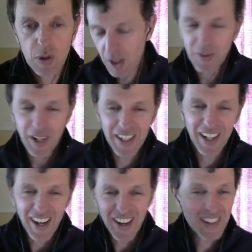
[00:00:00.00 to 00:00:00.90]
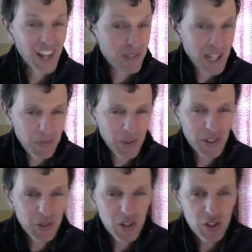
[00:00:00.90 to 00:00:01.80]
I know, I'm coming up with this
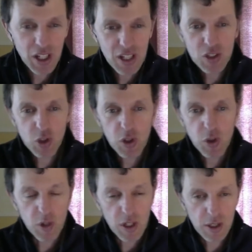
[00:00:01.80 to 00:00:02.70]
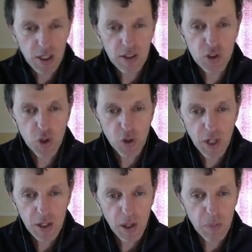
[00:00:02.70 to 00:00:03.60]
question is, so you're like a survey
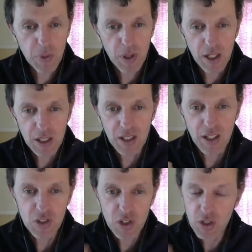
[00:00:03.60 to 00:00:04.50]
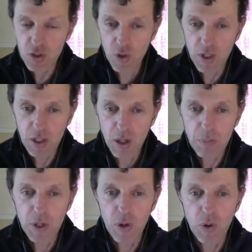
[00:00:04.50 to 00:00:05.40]
company, like, is this a survey company or